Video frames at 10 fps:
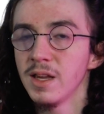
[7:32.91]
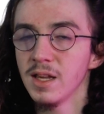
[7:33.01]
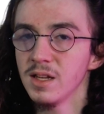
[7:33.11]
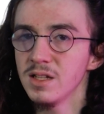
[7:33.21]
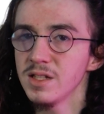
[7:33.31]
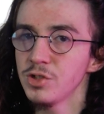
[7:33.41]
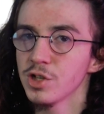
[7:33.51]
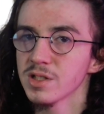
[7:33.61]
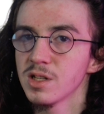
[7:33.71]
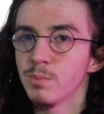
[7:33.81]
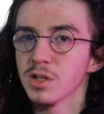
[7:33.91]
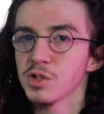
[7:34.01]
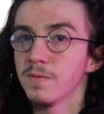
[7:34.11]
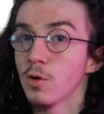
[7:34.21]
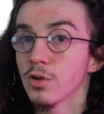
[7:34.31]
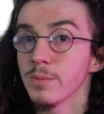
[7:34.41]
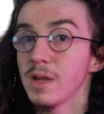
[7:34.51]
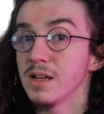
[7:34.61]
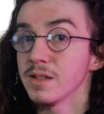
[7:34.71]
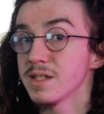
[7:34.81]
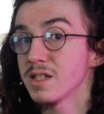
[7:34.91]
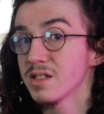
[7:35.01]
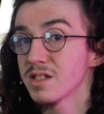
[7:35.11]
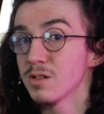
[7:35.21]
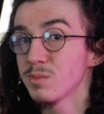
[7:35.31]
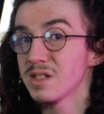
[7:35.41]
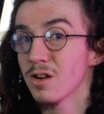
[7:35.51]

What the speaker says: It isn't just a bunch of automated systems